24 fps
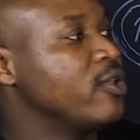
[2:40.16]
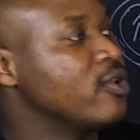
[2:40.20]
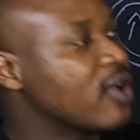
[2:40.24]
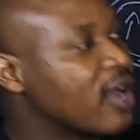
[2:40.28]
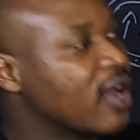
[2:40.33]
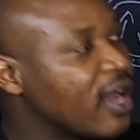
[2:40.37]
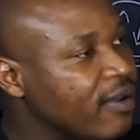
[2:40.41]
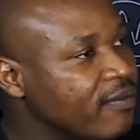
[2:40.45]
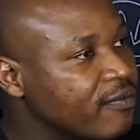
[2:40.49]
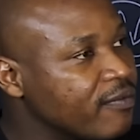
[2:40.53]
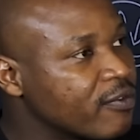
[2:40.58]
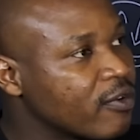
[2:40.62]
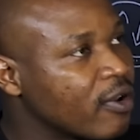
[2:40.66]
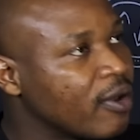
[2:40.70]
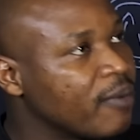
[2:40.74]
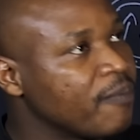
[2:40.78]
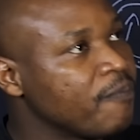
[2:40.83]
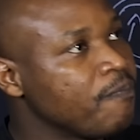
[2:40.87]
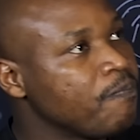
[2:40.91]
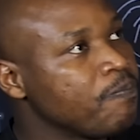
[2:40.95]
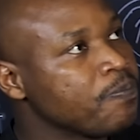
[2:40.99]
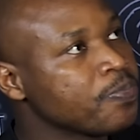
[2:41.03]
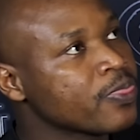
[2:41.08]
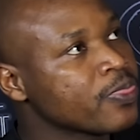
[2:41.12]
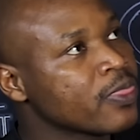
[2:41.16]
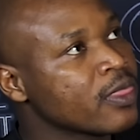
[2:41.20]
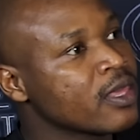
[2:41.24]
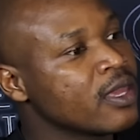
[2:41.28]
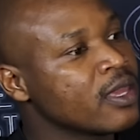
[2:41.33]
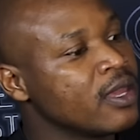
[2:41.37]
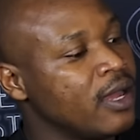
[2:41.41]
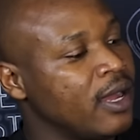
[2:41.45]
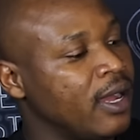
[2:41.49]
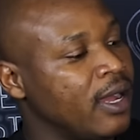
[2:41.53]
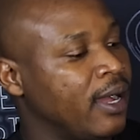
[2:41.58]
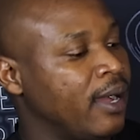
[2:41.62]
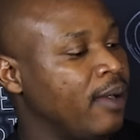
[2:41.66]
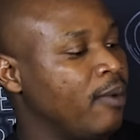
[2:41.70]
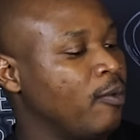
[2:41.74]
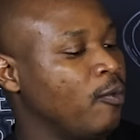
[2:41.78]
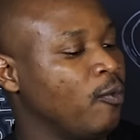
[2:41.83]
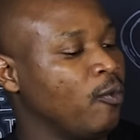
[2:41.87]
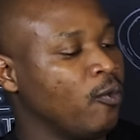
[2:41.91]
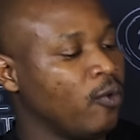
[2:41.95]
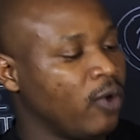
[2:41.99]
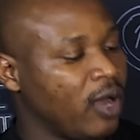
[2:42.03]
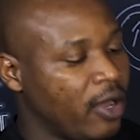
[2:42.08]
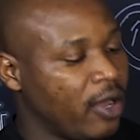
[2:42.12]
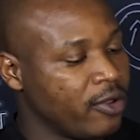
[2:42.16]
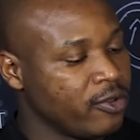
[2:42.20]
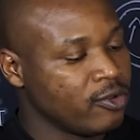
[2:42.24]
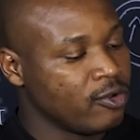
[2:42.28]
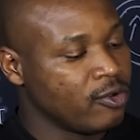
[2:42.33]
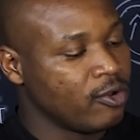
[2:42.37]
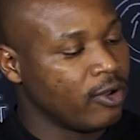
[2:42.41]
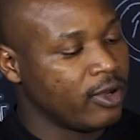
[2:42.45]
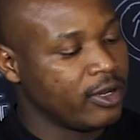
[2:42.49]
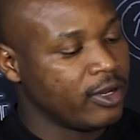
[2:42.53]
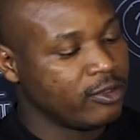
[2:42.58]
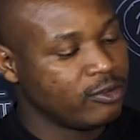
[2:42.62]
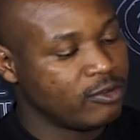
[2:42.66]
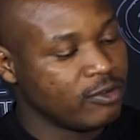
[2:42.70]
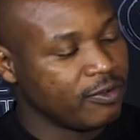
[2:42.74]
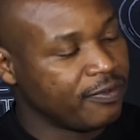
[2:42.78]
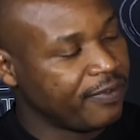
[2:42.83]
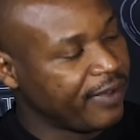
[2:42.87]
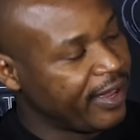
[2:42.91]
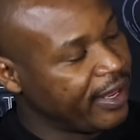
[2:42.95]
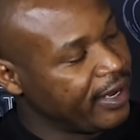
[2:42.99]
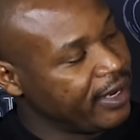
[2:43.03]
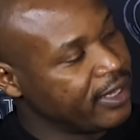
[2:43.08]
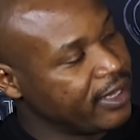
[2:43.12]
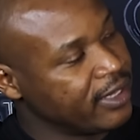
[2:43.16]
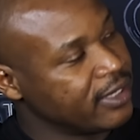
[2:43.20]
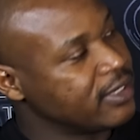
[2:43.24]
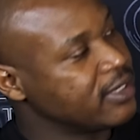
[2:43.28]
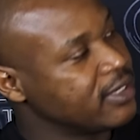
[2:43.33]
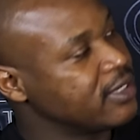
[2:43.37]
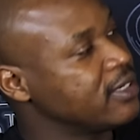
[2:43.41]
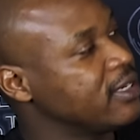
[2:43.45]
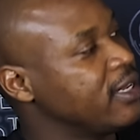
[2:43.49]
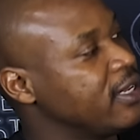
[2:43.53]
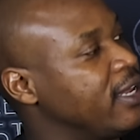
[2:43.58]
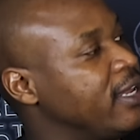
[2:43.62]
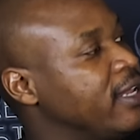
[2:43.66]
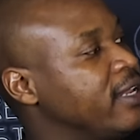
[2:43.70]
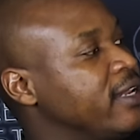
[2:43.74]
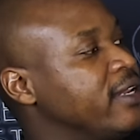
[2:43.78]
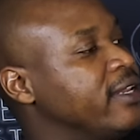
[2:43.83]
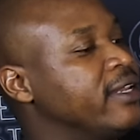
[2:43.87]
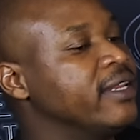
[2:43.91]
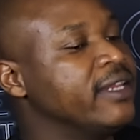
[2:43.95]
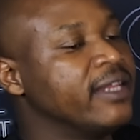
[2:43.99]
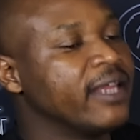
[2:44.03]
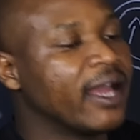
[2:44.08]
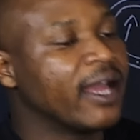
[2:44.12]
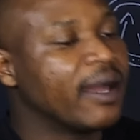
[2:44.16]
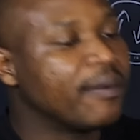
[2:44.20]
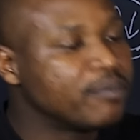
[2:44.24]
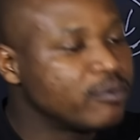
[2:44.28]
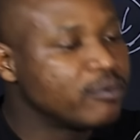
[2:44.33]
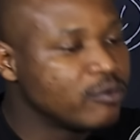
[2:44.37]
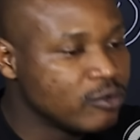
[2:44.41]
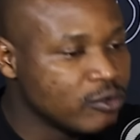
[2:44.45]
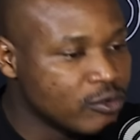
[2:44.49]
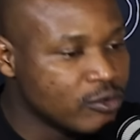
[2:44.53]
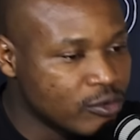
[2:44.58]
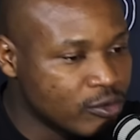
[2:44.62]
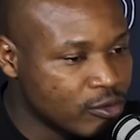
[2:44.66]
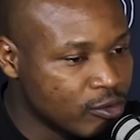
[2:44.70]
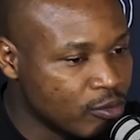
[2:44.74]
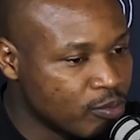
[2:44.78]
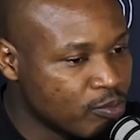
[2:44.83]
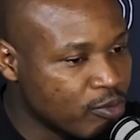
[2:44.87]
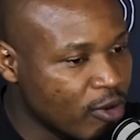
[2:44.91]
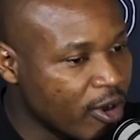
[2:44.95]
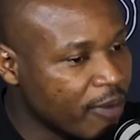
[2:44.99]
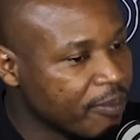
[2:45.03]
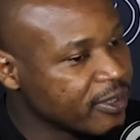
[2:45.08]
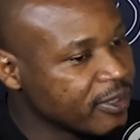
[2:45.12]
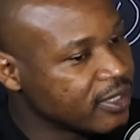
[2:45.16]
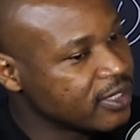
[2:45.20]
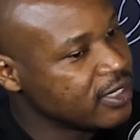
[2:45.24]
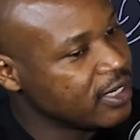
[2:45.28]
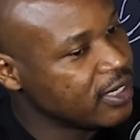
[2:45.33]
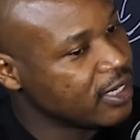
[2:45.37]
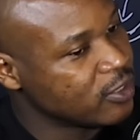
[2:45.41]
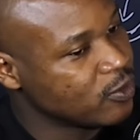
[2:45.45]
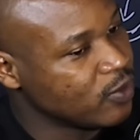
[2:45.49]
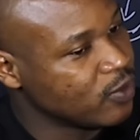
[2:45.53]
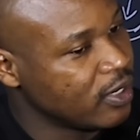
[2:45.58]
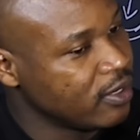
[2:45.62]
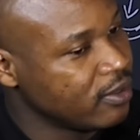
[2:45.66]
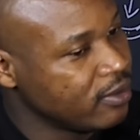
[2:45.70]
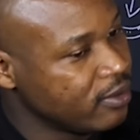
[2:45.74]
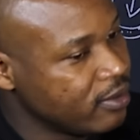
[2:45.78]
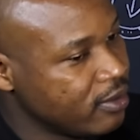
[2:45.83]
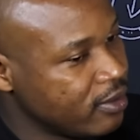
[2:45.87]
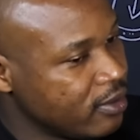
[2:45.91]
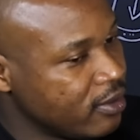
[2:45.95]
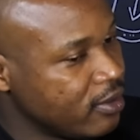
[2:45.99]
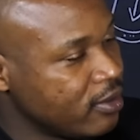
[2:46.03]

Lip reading: you come from. How you got into finance and leading up to property as well.